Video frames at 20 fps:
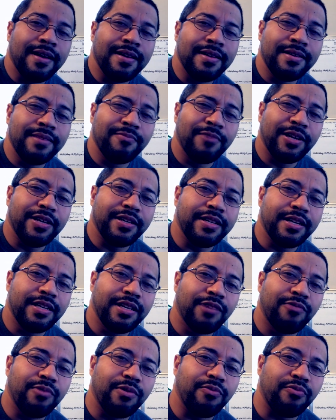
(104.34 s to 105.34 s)
And when
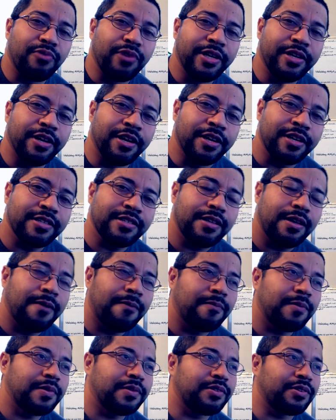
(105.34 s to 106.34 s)
dealing with Redux,
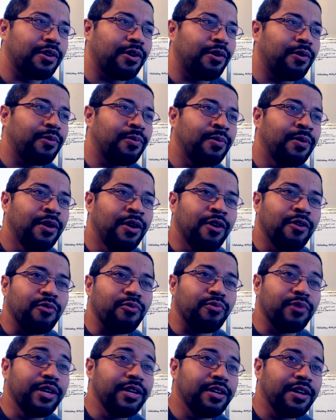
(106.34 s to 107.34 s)
so
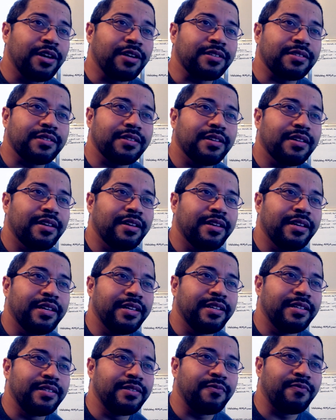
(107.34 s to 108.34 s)
Redux
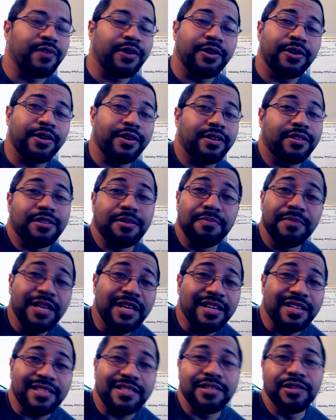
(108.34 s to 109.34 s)
is very, to
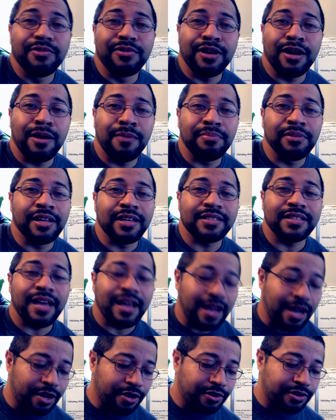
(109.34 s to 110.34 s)
me, it's still complex.
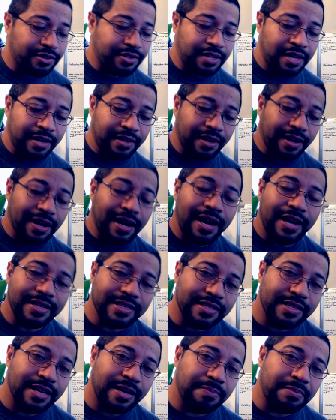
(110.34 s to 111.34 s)
Like I understand the
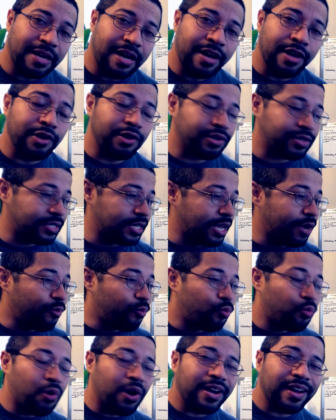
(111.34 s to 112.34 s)
concept, I
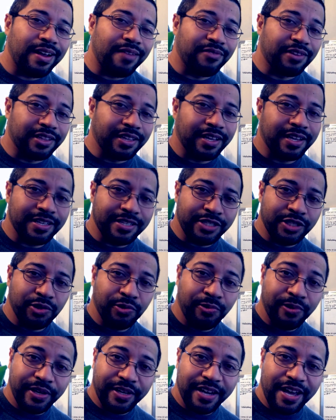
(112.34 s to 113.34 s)
understand what everything is
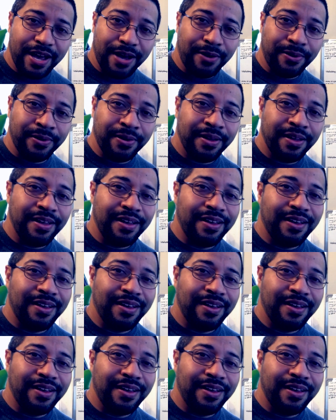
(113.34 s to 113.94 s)
doing now.